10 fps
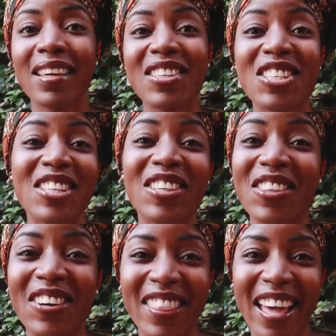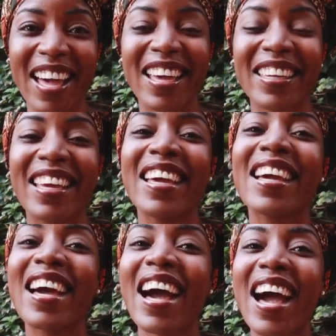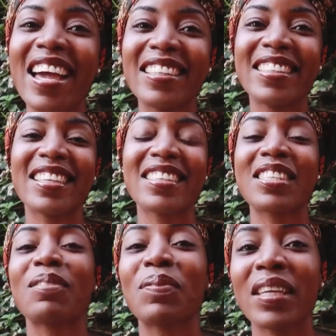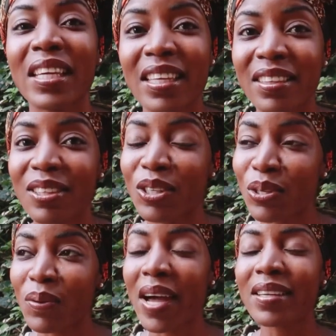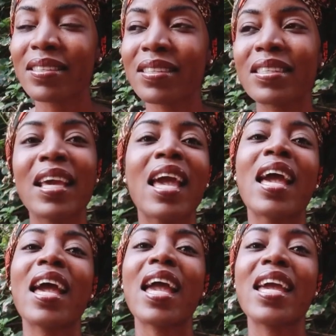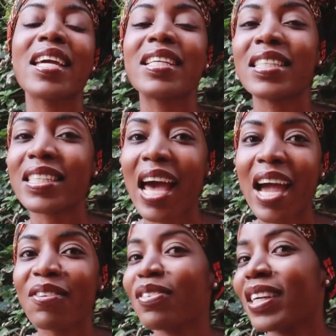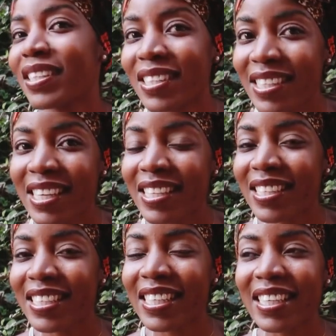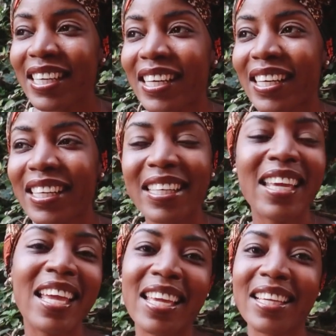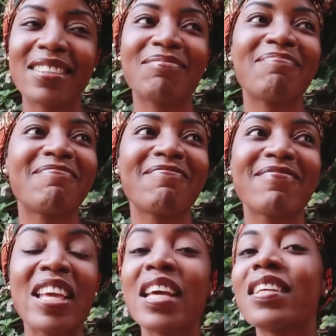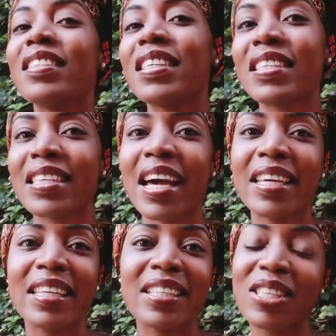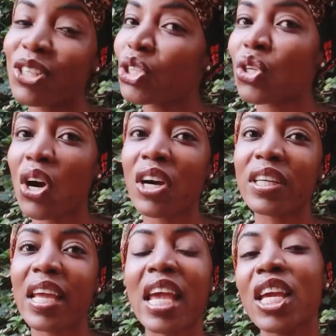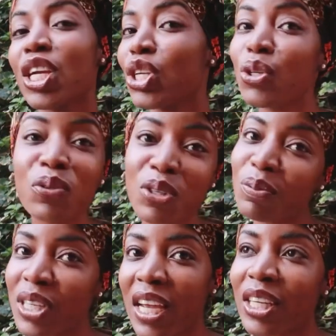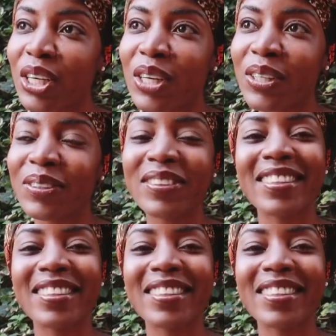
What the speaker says: she thought that I did something in the US, and I ran to Tanzania and decided to start a YouTube channel